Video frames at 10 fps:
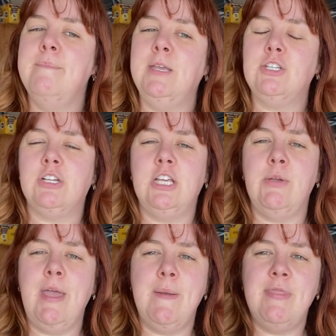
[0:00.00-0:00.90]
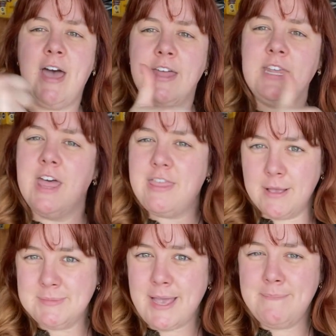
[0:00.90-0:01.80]
make sure you hit that
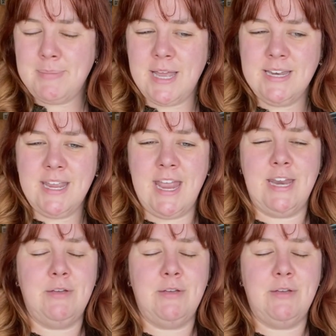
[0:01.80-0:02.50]
thumbs up button, and